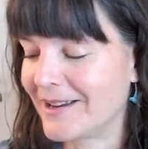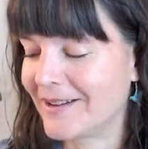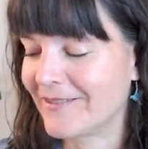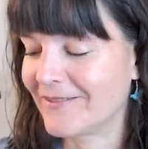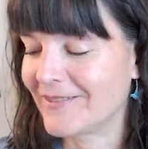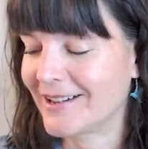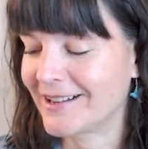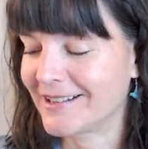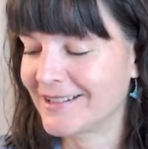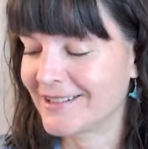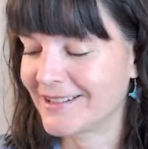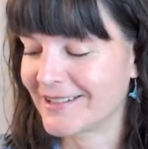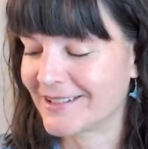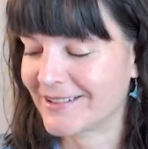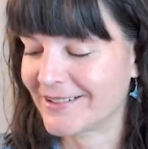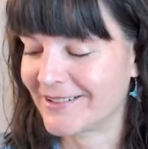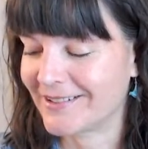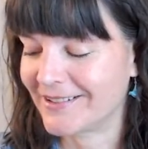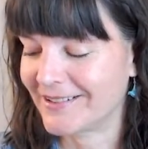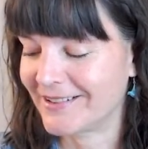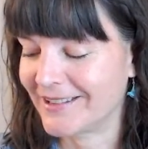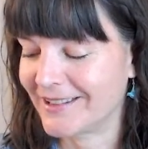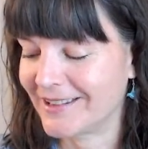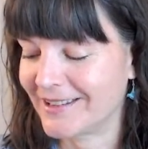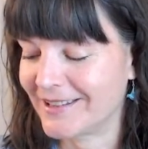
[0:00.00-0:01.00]
of us
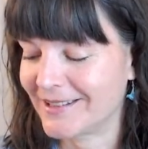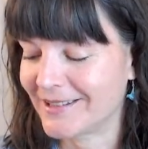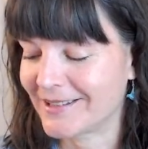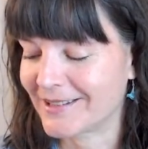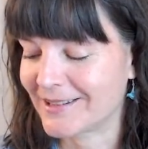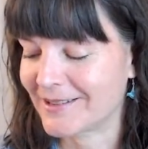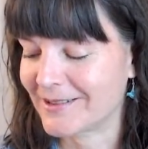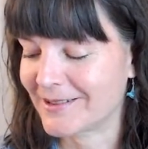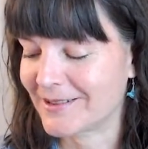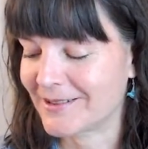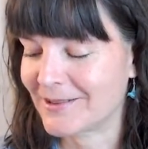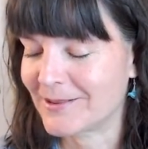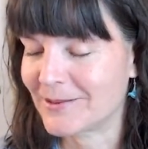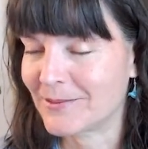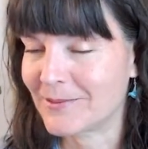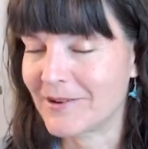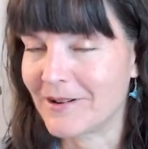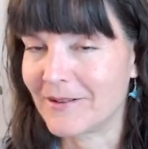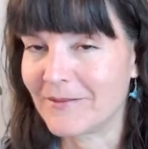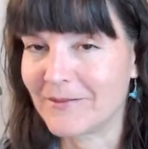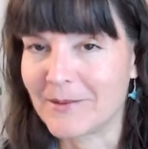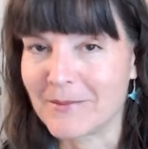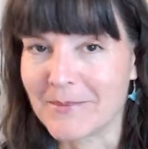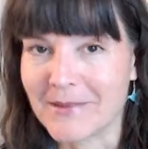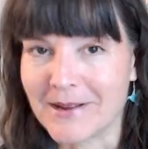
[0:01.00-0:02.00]
on this
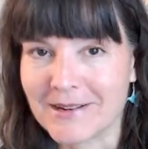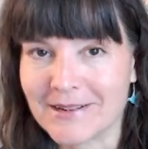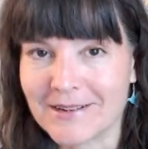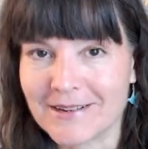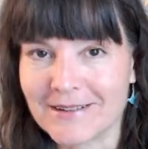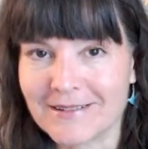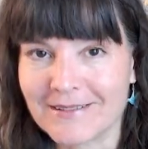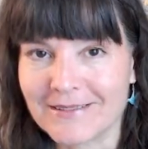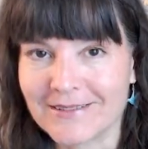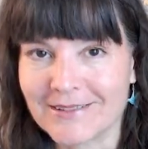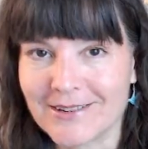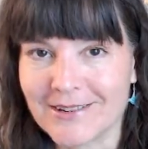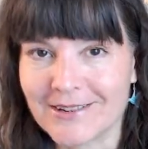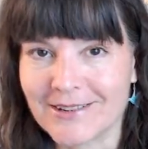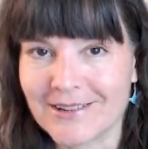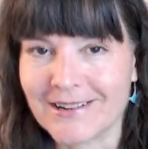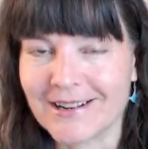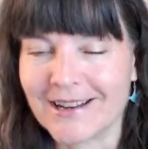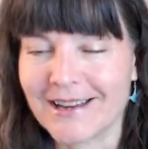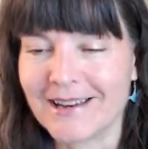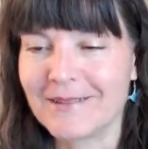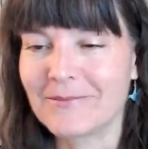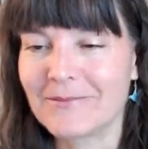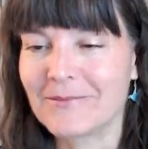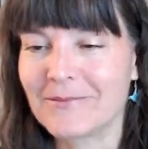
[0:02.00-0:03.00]
12-dimensional
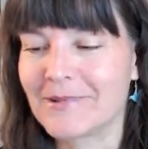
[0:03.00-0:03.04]
journey.